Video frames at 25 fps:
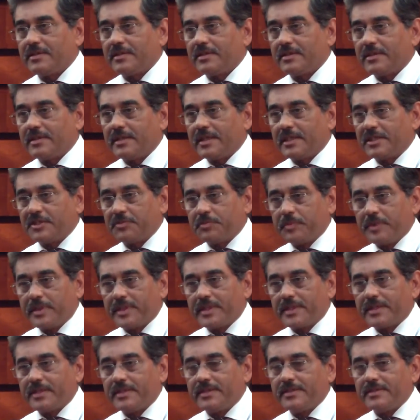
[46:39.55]

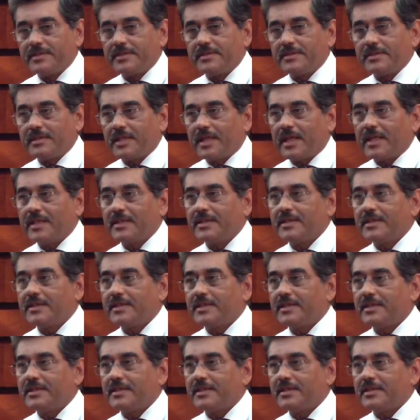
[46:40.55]
experience and
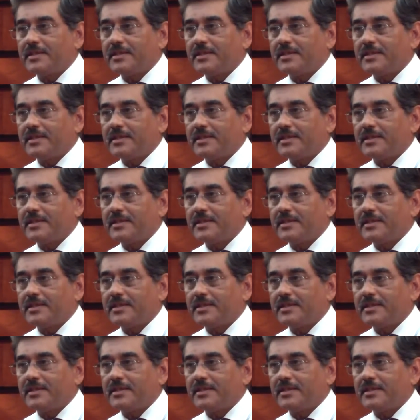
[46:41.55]
the